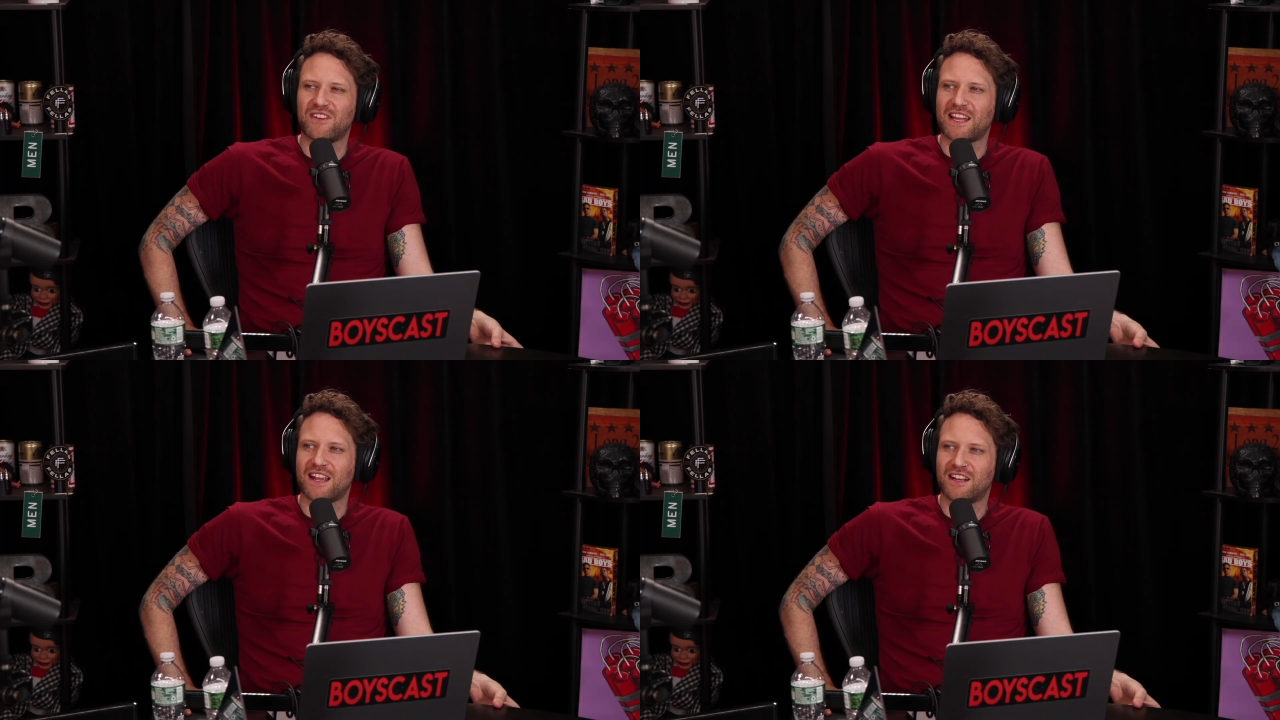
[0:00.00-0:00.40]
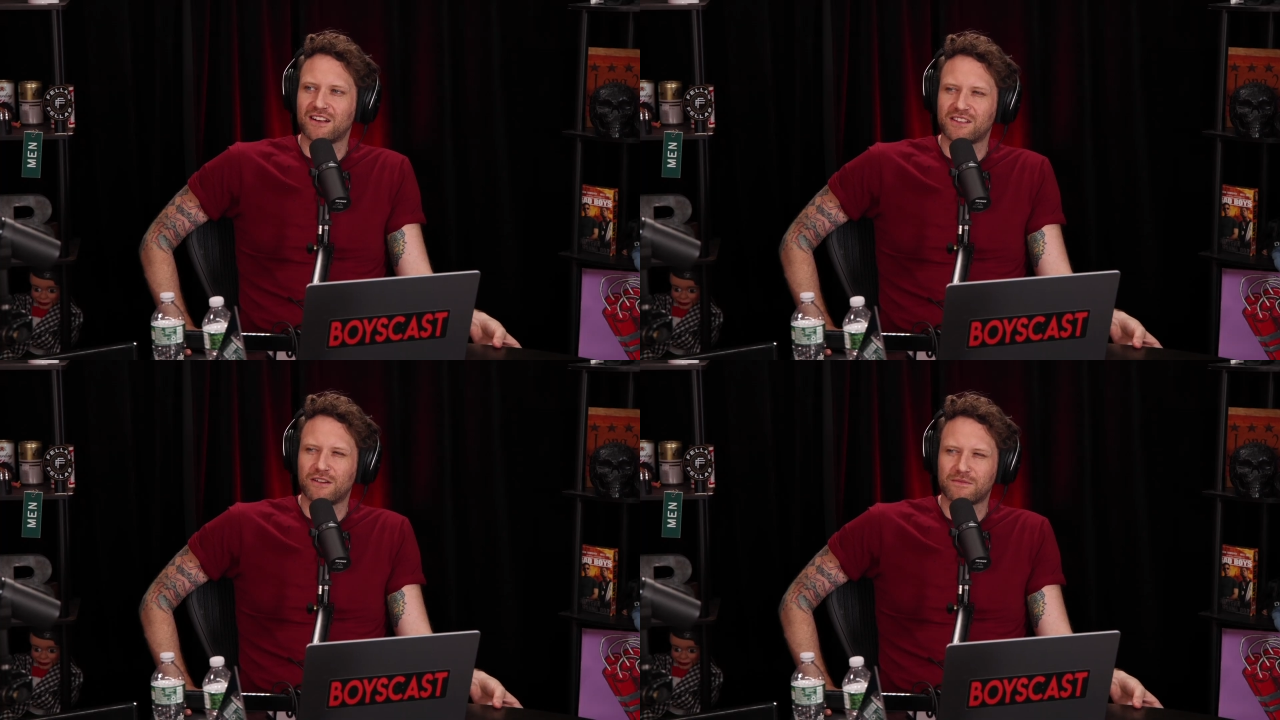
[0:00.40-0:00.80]
in 10
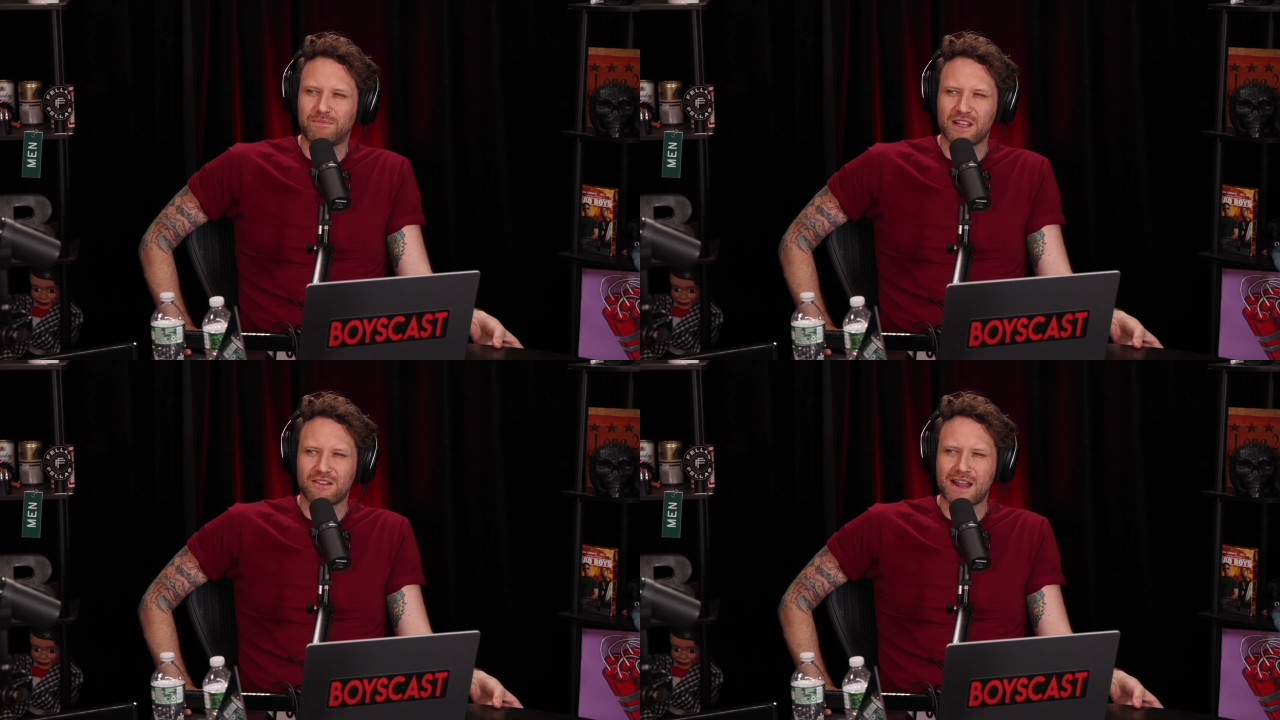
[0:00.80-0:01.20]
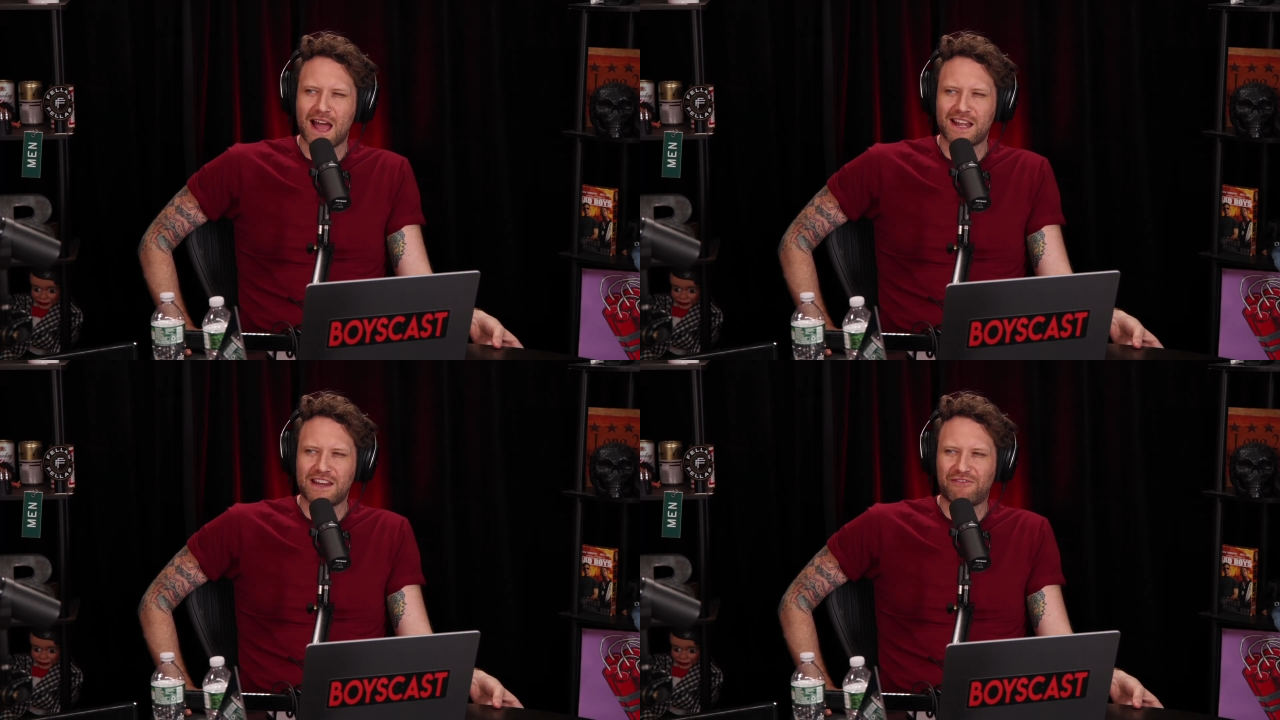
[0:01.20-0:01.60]
years. He goes, but you're
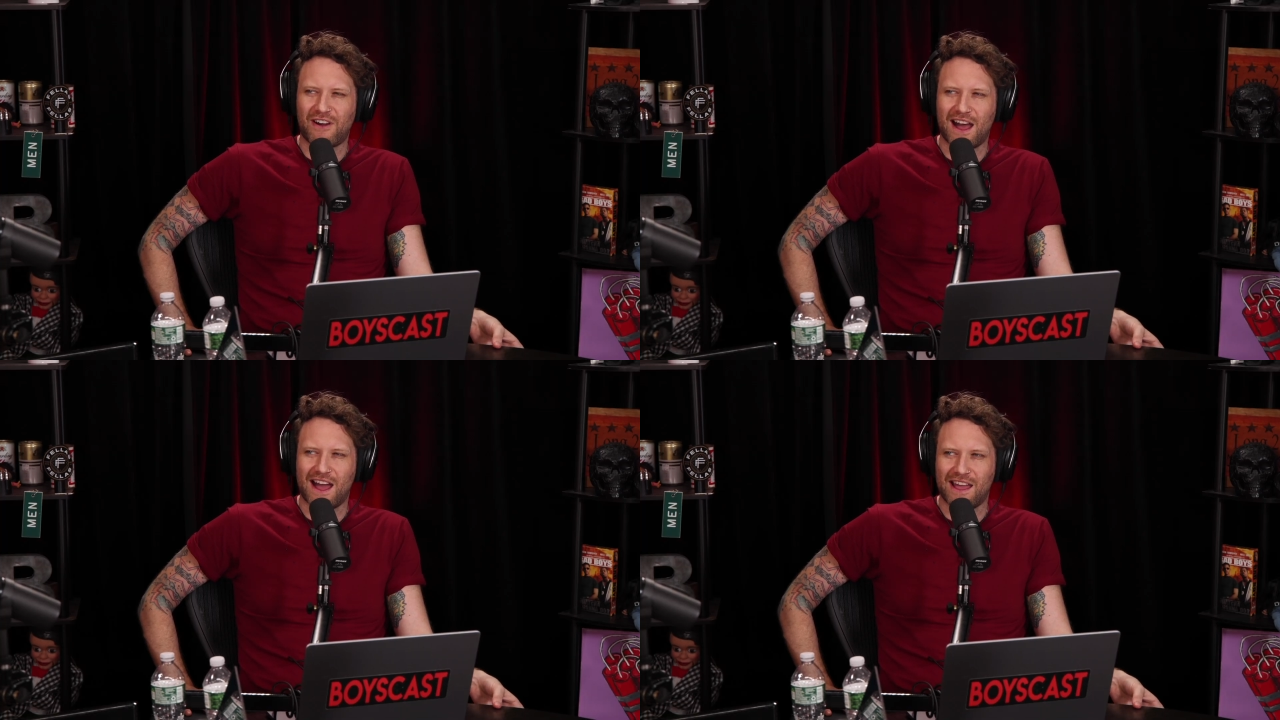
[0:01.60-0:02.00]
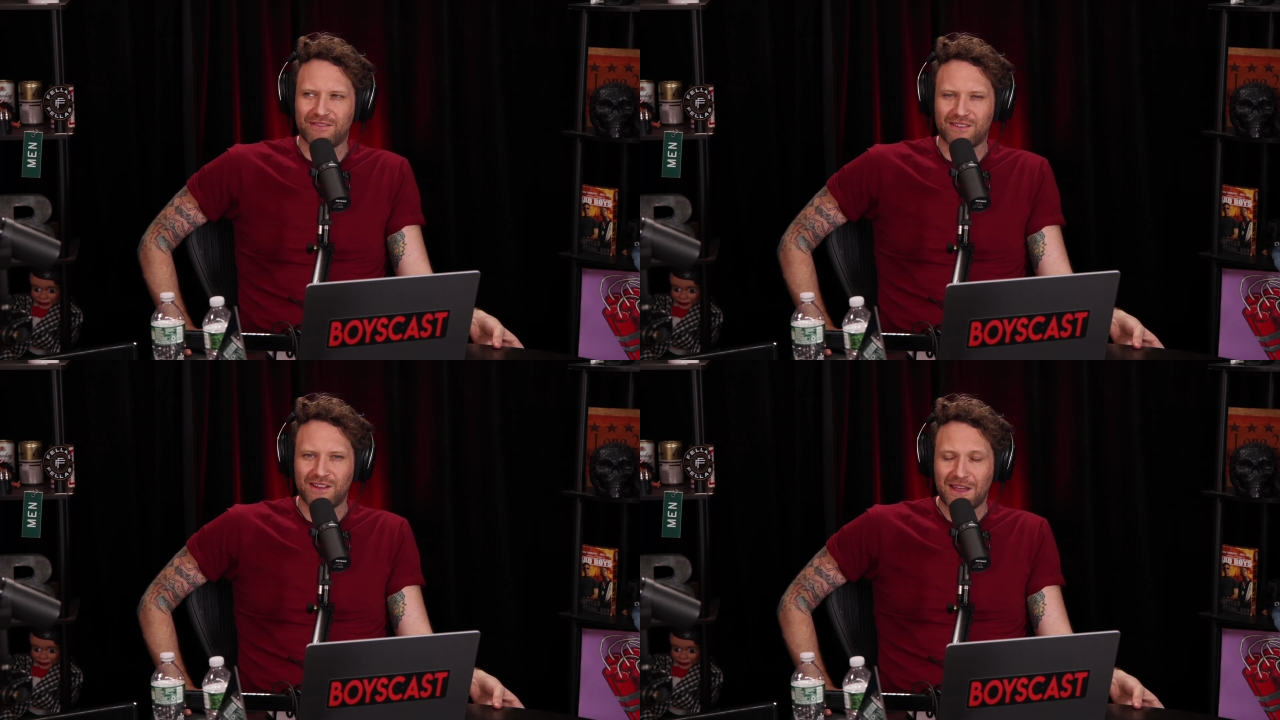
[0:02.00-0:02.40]

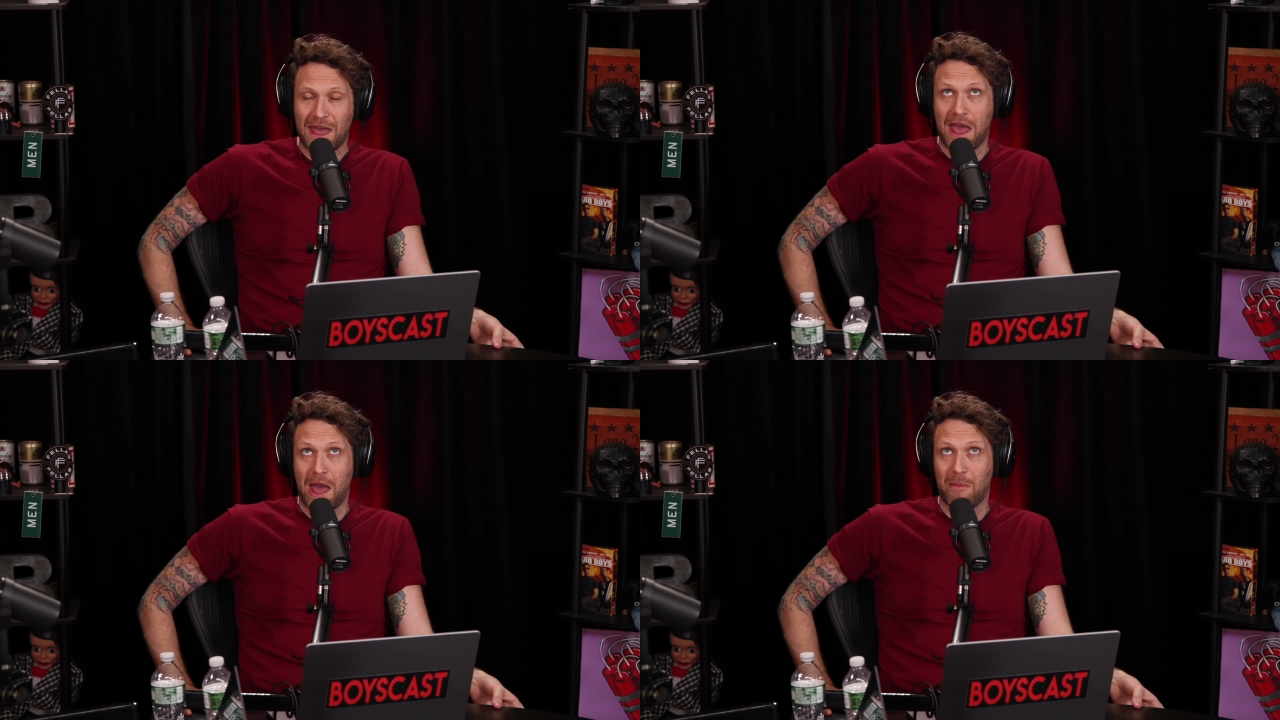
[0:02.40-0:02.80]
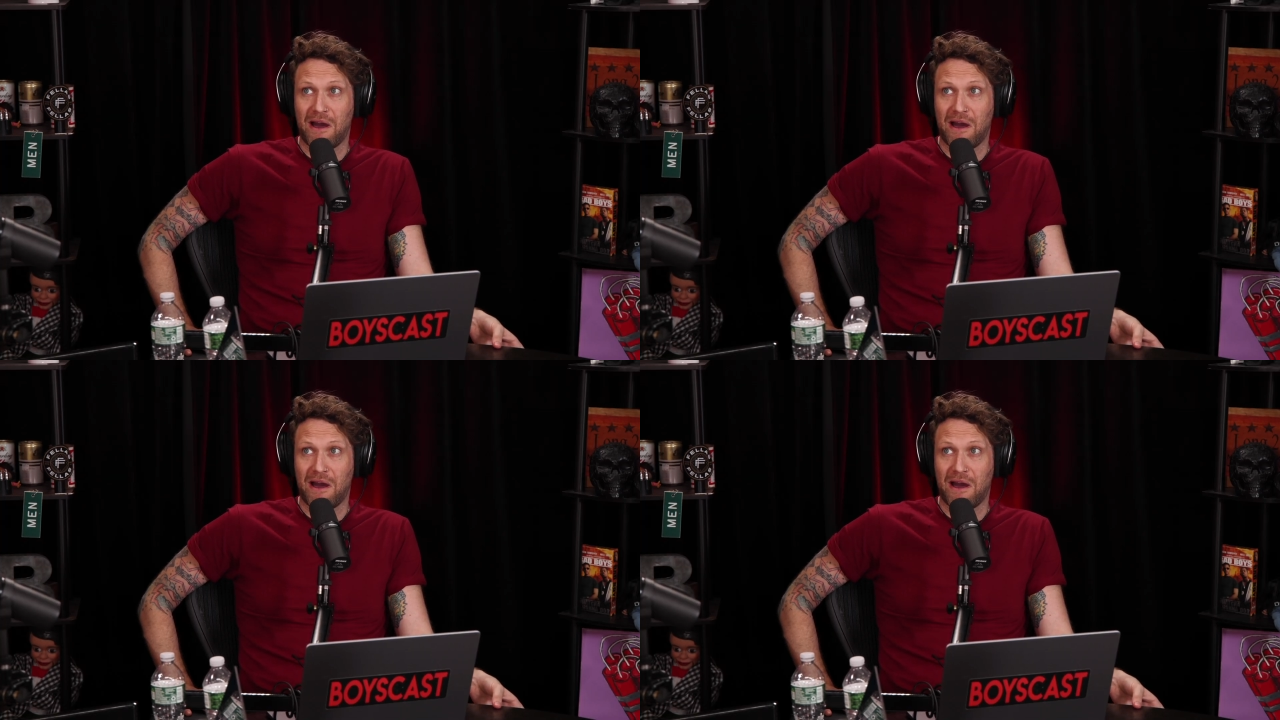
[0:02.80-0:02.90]
95. Am